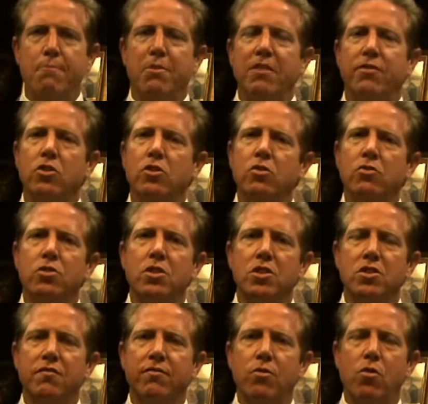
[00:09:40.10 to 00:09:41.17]
But if you use
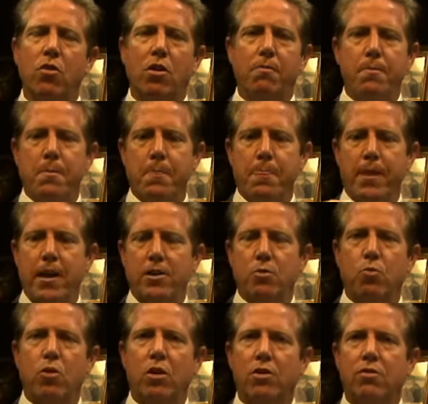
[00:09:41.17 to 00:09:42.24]
this form and you
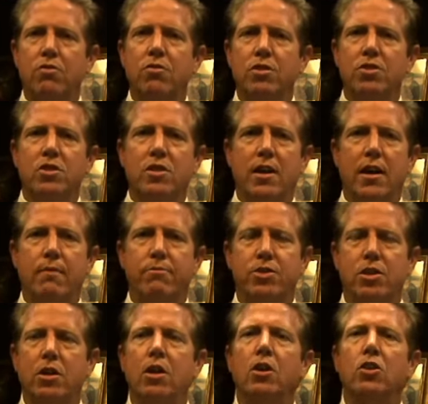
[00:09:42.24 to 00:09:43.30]
work through the
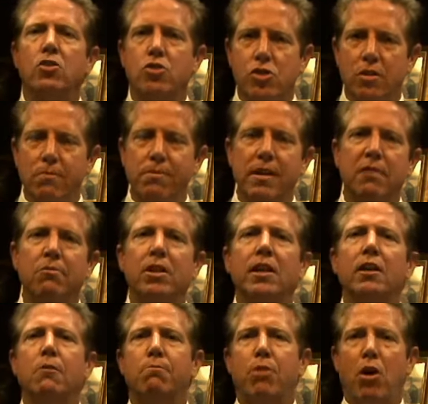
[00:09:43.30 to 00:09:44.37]
steps, you should be able to
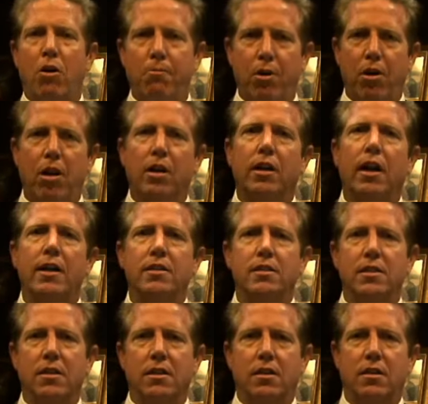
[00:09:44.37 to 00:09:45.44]
get a ballpark
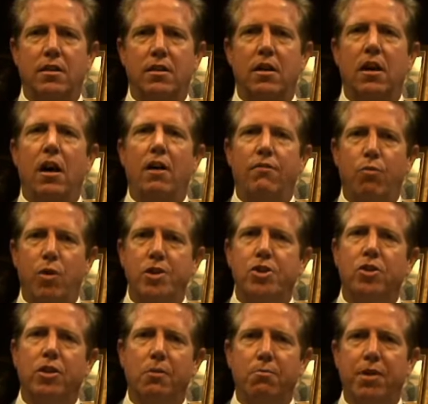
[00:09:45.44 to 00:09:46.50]
idea of what
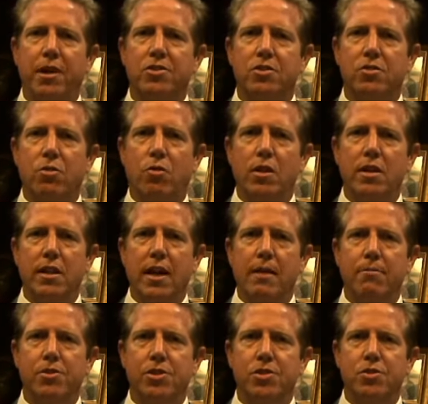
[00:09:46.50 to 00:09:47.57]
your compensatory
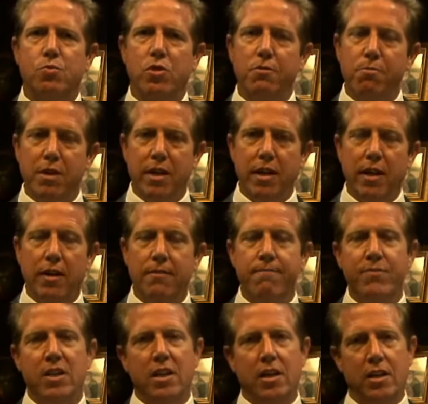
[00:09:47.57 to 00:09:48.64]
damages would be
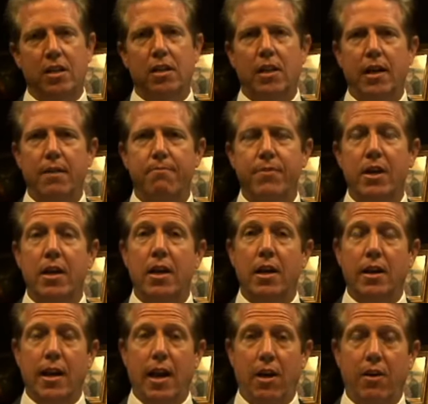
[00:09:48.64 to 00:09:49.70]
in a claim.
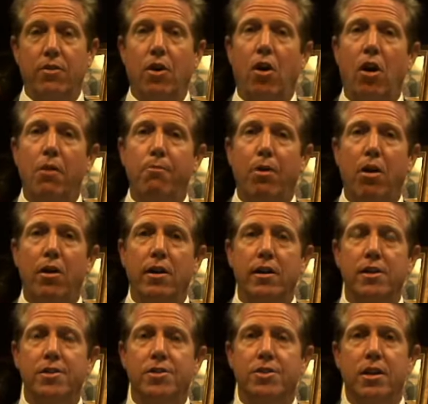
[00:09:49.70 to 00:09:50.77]
Now, the hard part
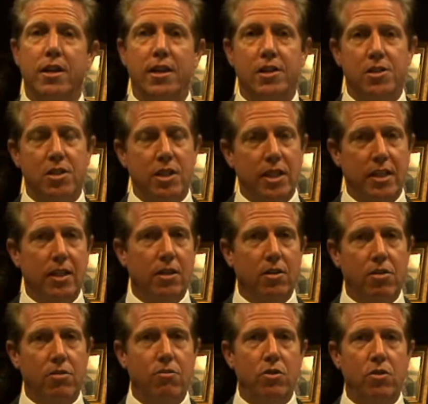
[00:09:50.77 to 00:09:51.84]
is thinking
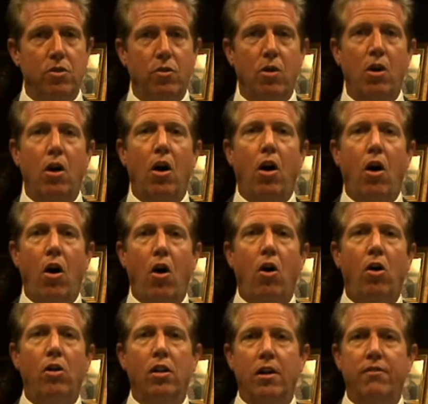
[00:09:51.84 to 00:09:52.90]
through
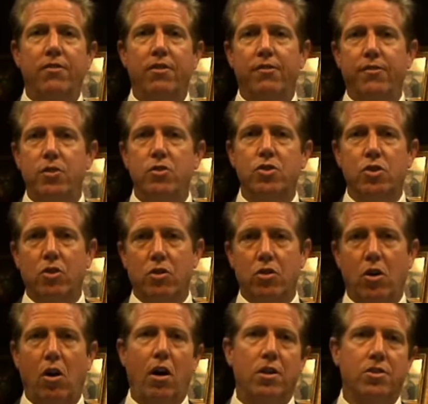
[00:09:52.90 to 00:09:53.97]
all of the future
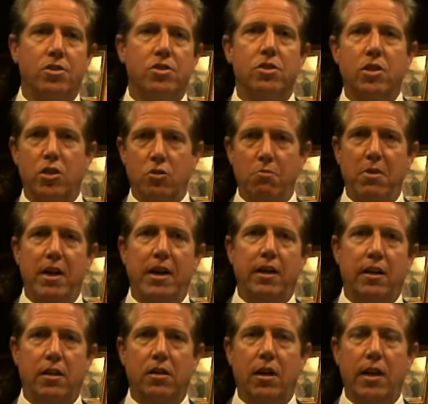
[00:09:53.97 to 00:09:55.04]
costs that you
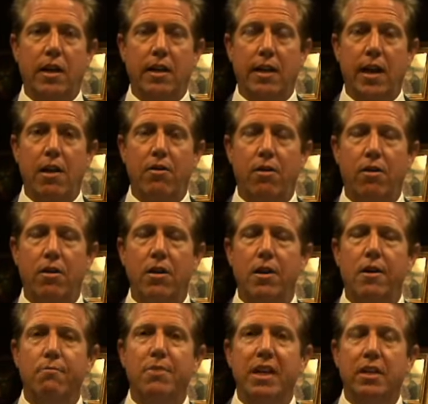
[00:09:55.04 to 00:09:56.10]
may encounter,
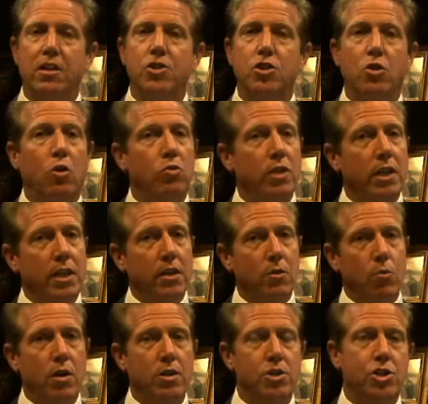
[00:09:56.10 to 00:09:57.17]
because you only get
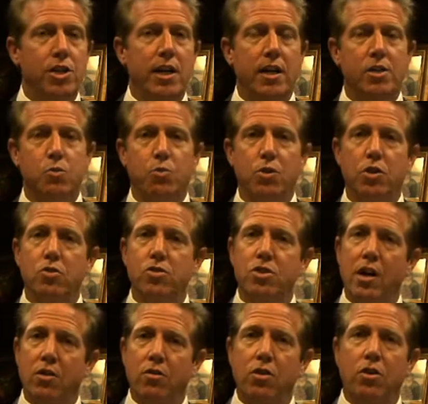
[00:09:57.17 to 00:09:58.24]
one chance. When you
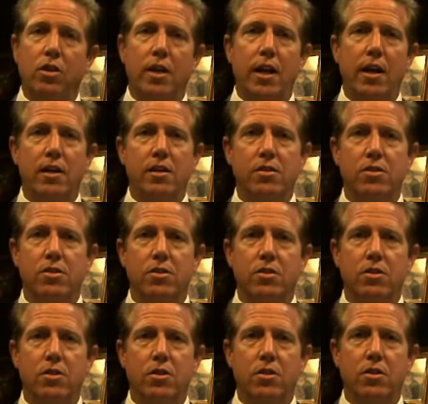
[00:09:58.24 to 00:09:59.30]
settle your case,
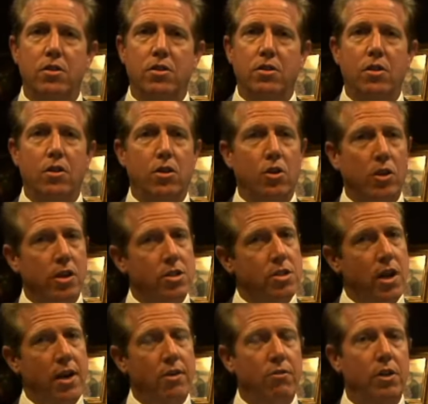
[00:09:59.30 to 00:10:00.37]
you're going to
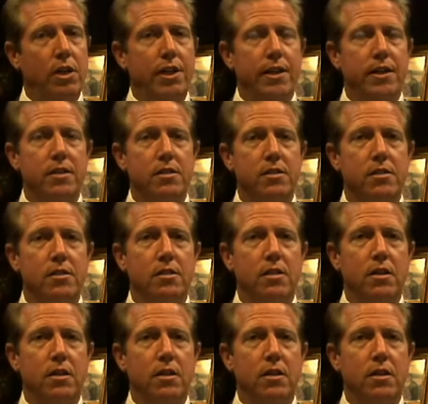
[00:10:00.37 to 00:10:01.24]
sign a release.